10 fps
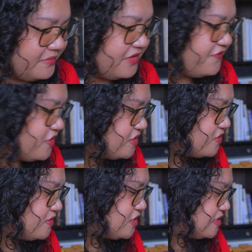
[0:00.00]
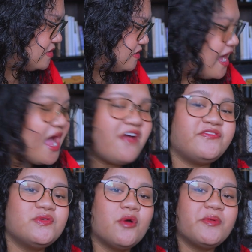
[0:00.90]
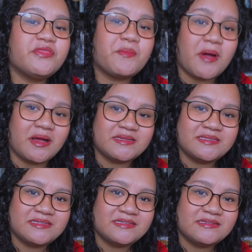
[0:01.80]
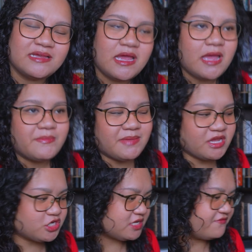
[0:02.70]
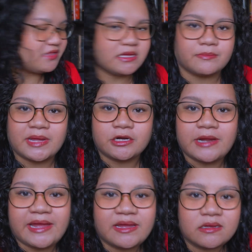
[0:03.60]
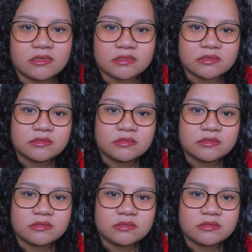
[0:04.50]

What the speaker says: First, we just have to open the box. Maybe I should give you like a better angle.